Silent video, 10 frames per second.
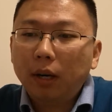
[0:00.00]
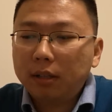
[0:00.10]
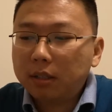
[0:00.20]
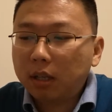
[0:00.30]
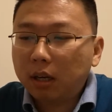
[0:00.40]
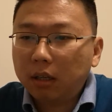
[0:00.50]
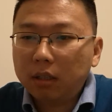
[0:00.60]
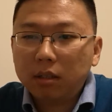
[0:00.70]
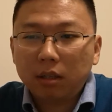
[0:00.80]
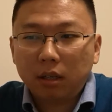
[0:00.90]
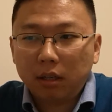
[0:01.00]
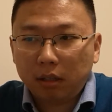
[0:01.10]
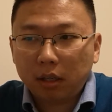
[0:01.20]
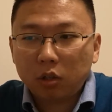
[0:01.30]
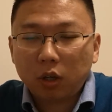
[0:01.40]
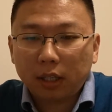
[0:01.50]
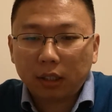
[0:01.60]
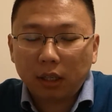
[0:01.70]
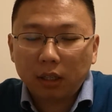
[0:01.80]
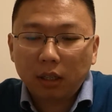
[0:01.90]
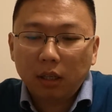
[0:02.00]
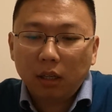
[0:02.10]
started as contracting,